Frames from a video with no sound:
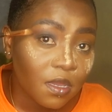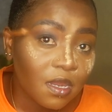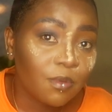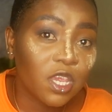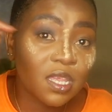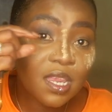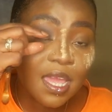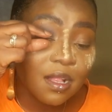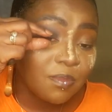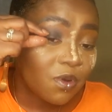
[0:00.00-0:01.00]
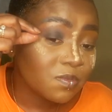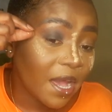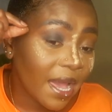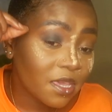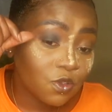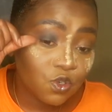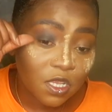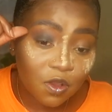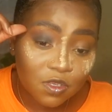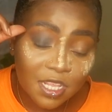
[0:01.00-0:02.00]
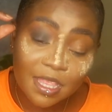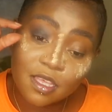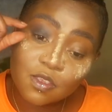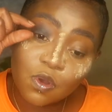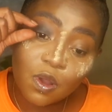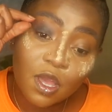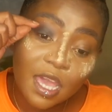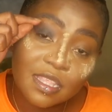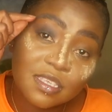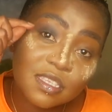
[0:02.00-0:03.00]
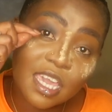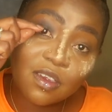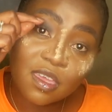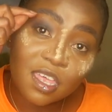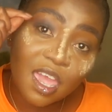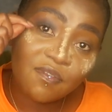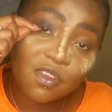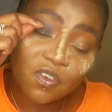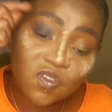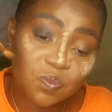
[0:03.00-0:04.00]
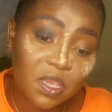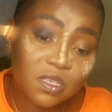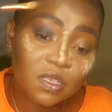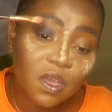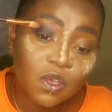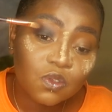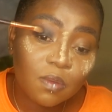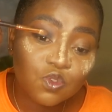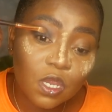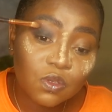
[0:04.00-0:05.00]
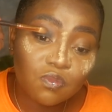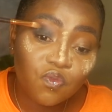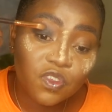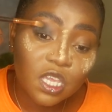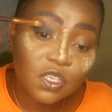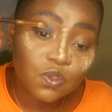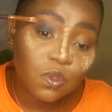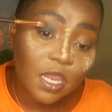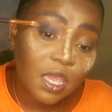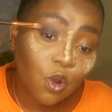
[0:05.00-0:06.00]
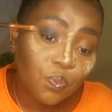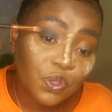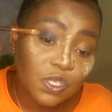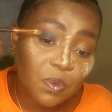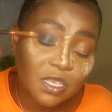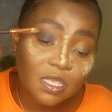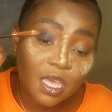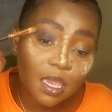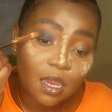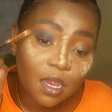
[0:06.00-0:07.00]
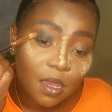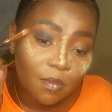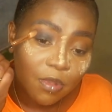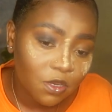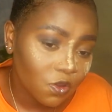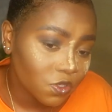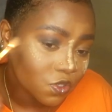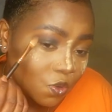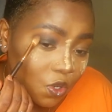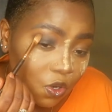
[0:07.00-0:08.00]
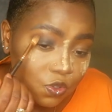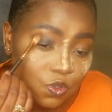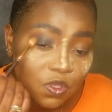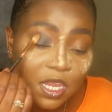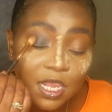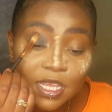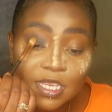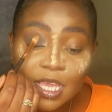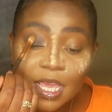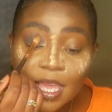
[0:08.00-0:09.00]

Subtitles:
And I'm creating an angle because my eye usually goes like this. So, and this is the area that I have a lot of space. So I'm trying to move it into that open space there, but not so close to the lid.